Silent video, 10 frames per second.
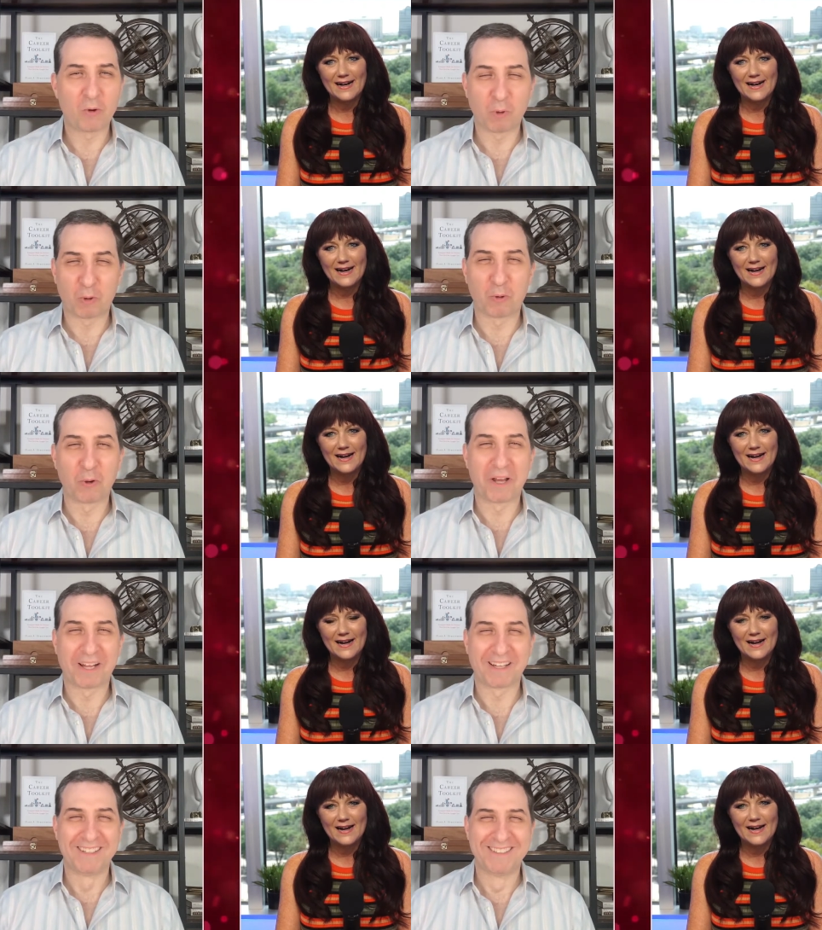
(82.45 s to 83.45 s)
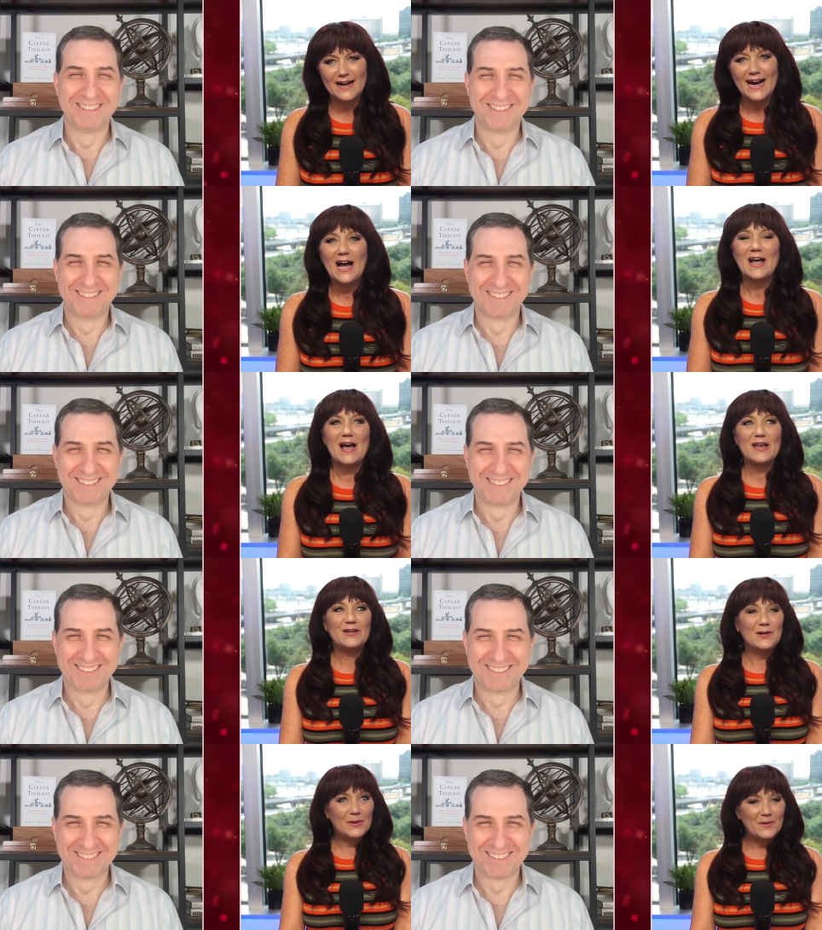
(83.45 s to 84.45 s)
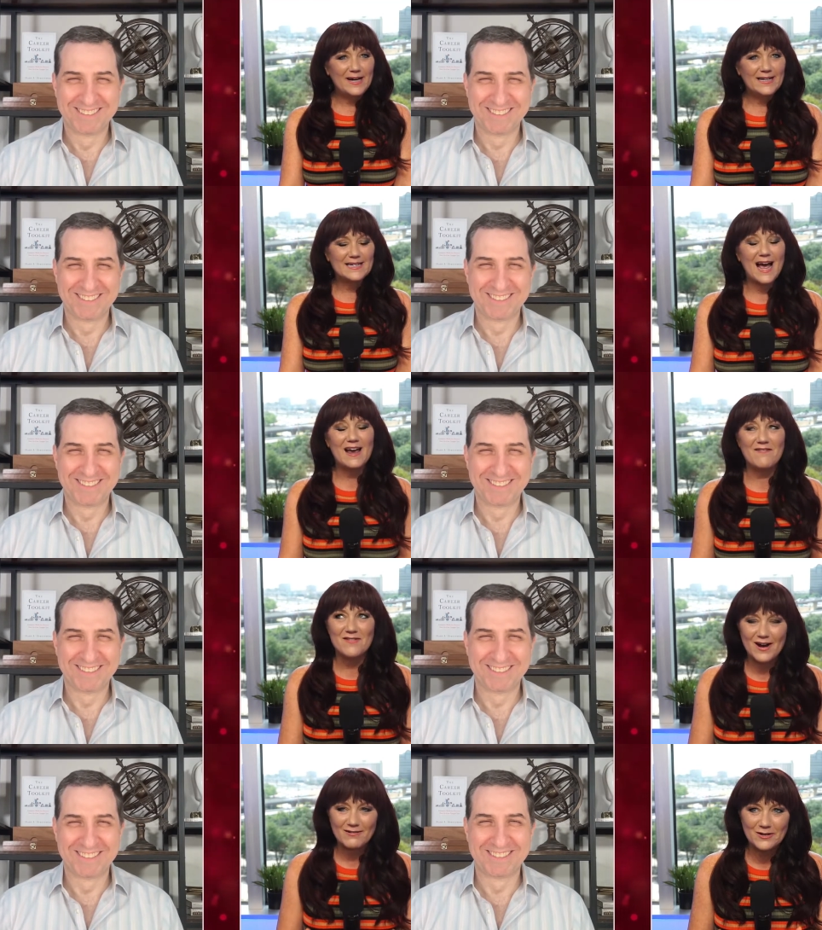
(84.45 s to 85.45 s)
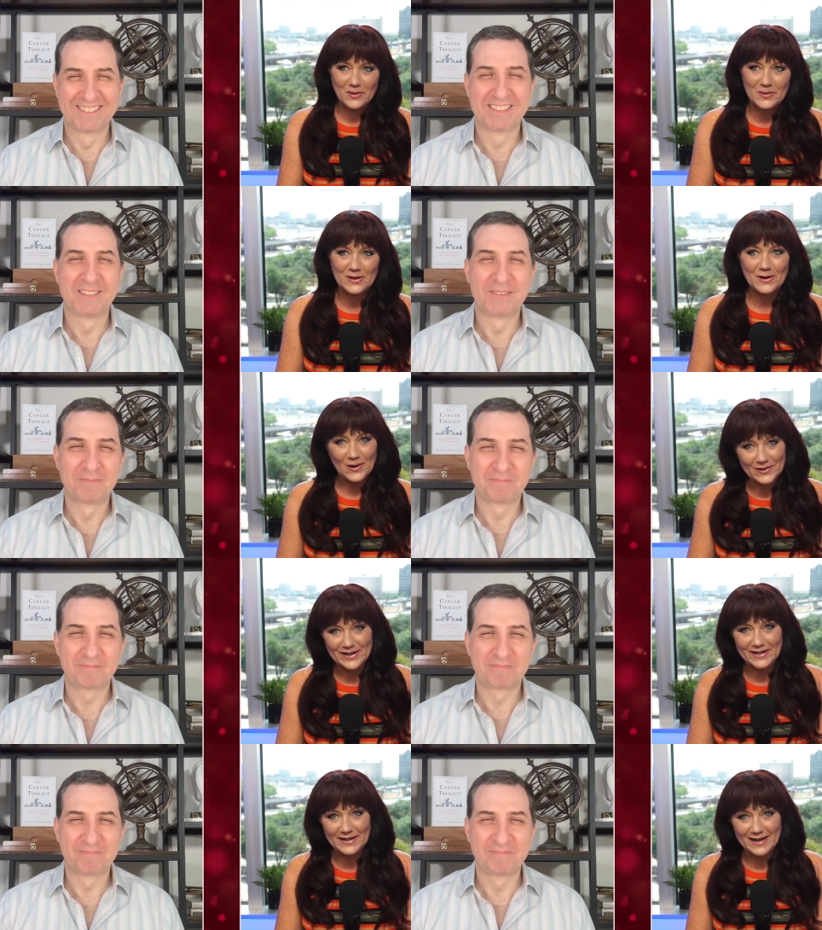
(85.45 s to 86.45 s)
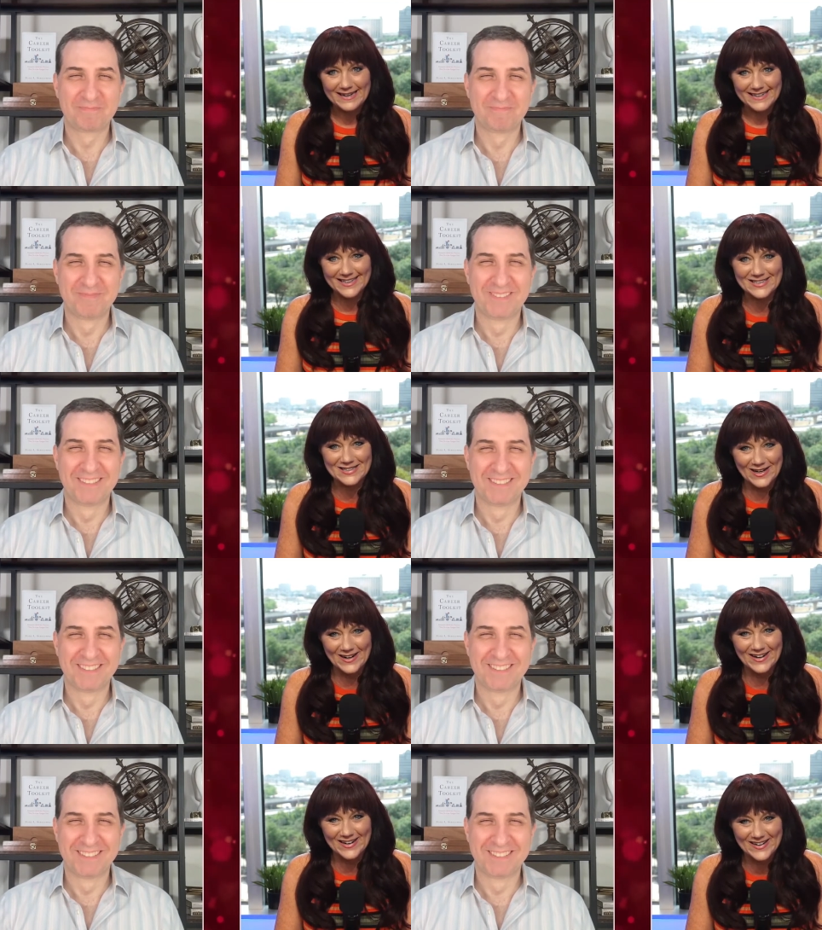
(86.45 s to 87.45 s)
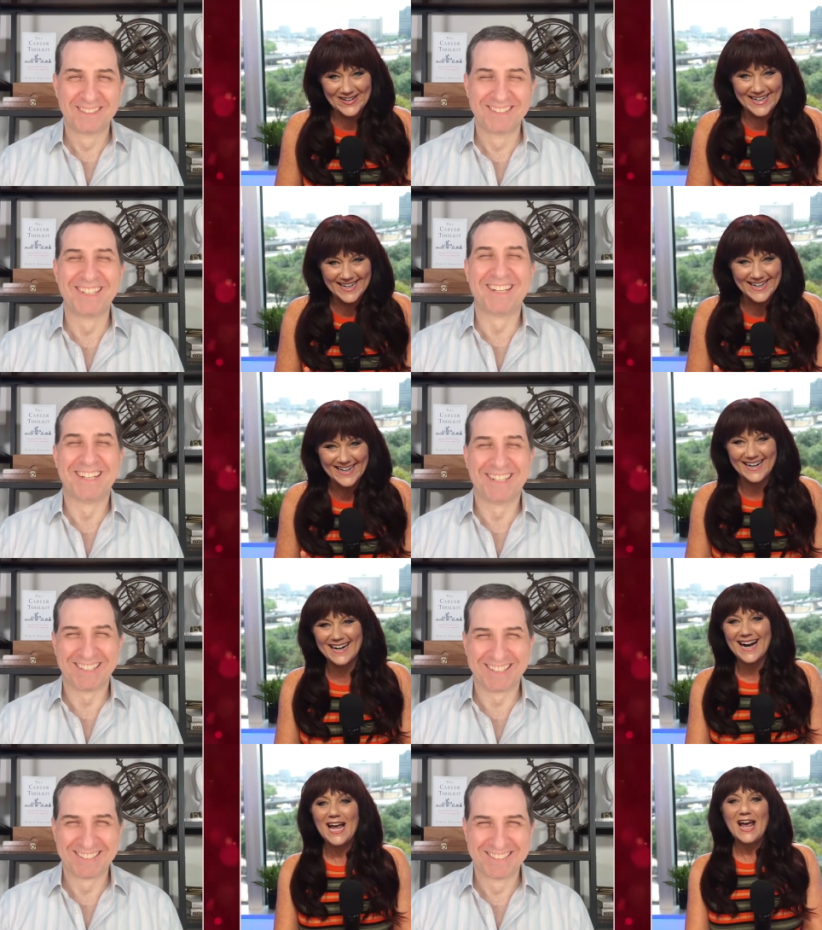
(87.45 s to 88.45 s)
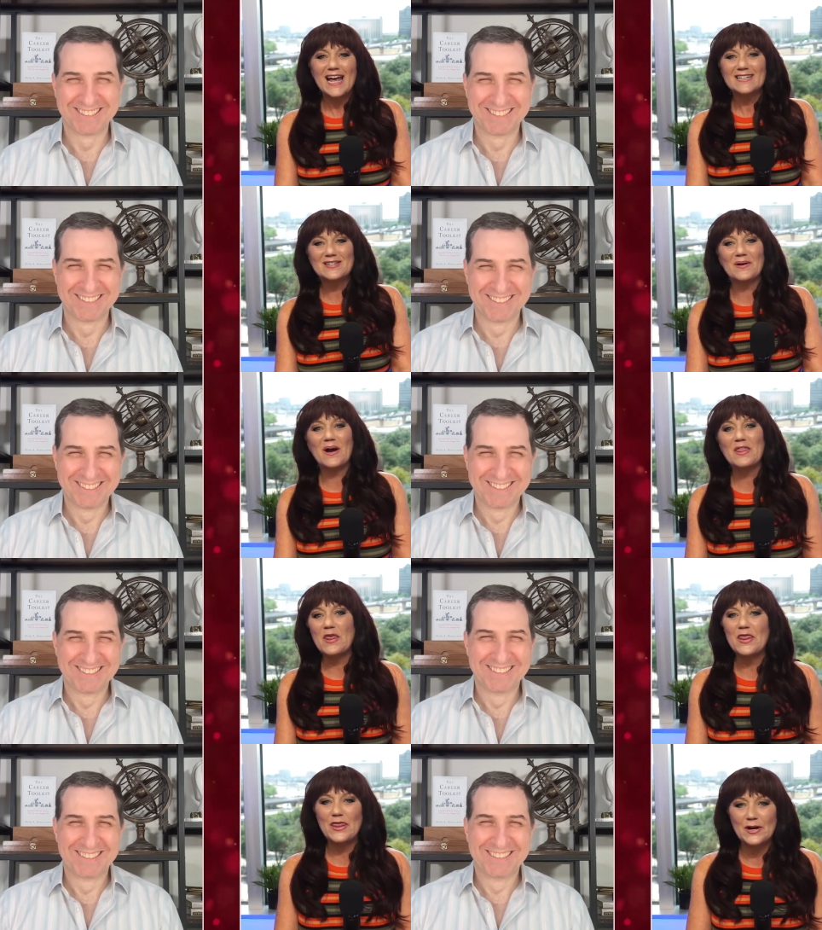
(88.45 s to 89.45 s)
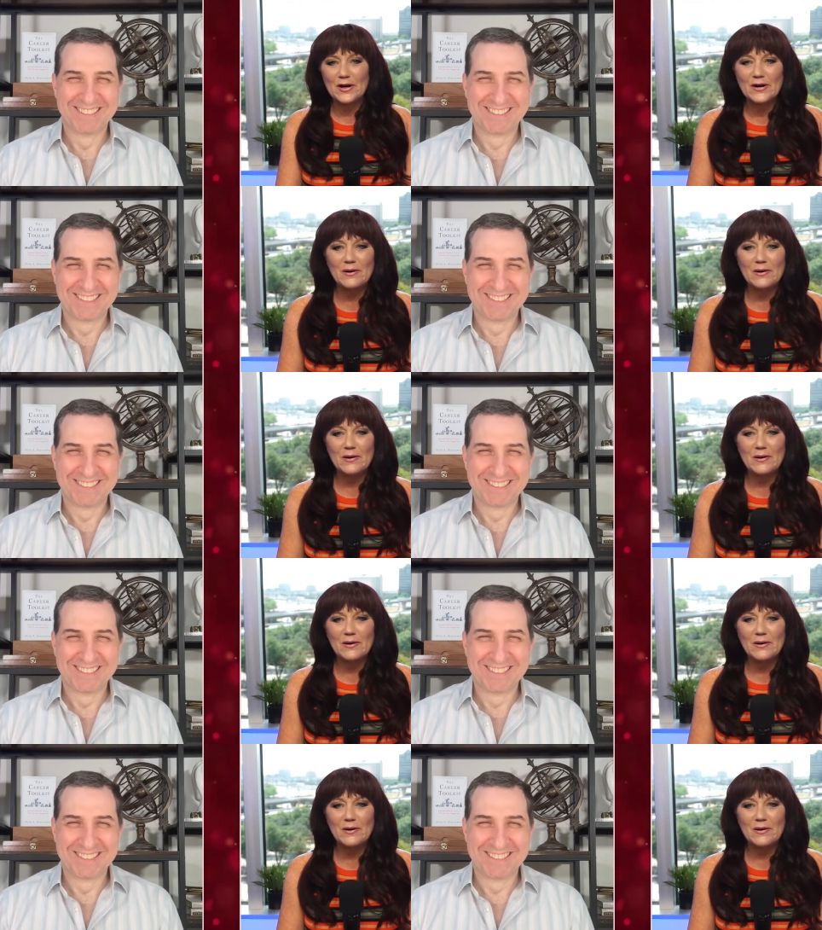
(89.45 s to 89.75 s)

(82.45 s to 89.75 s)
Speaker 1: Recruiting.
Speaker 2: You know what? I have not recruited all day today. so, so the third